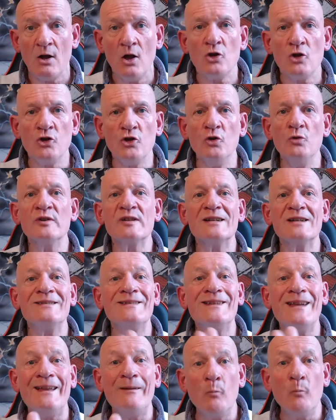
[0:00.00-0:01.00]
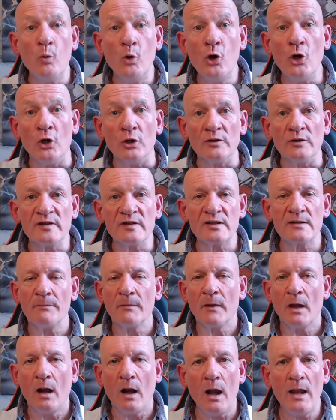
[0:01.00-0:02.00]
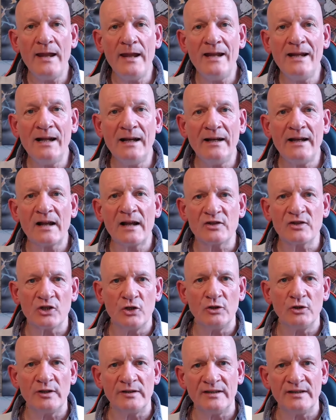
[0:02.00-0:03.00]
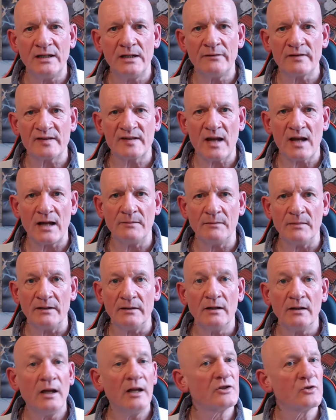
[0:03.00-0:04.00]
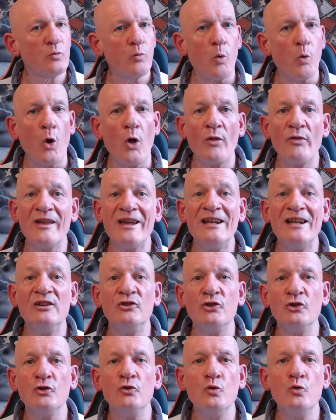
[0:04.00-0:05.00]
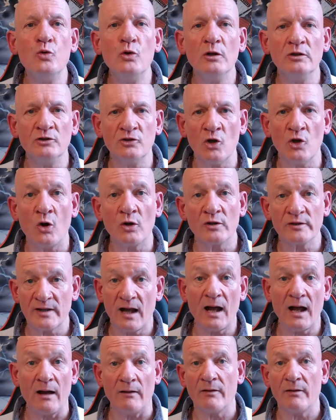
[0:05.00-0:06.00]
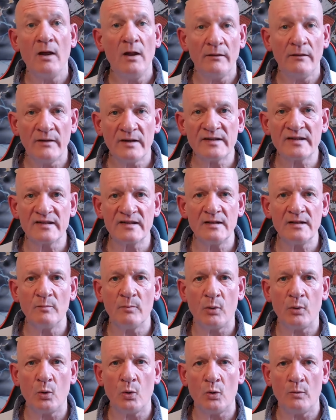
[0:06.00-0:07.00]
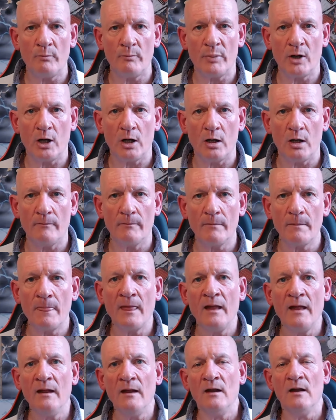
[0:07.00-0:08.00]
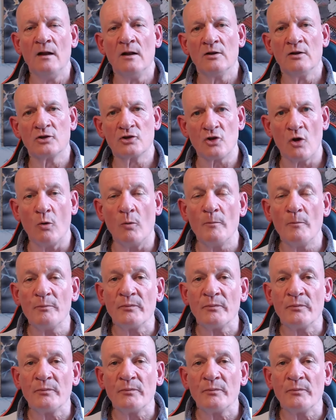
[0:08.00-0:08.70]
using the words legally executed deed of assignment. It's what they do not have. This is the important part. So